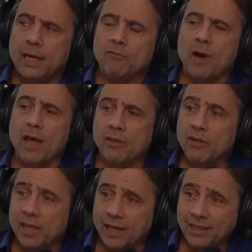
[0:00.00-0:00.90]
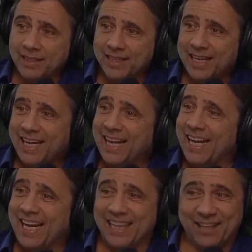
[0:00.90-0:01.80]
Rather than,
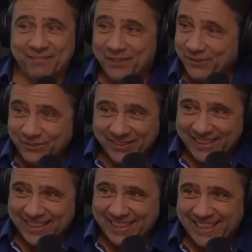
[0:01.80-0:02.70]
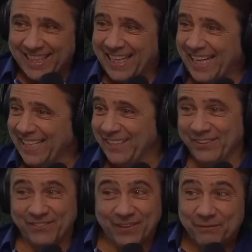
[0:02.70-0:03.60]
I love you, I know
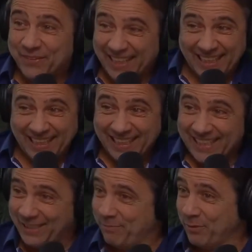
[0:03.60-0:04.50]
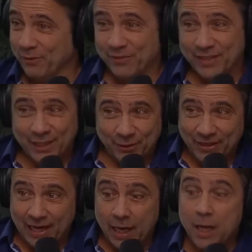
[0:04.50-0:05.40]
you want to play, it's perfectly
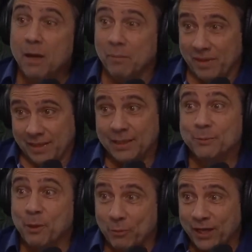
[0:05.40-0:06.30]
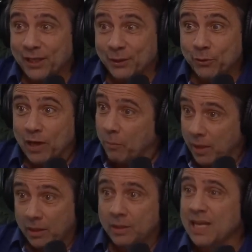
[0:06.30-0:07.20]
okay, but this is what we're gonna do now.
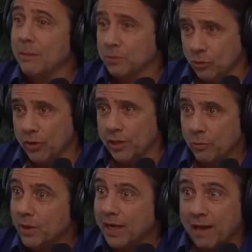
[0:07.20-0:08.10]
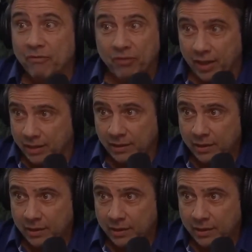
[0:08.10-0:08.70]
But Tom Sawyer, we're gonna have fun.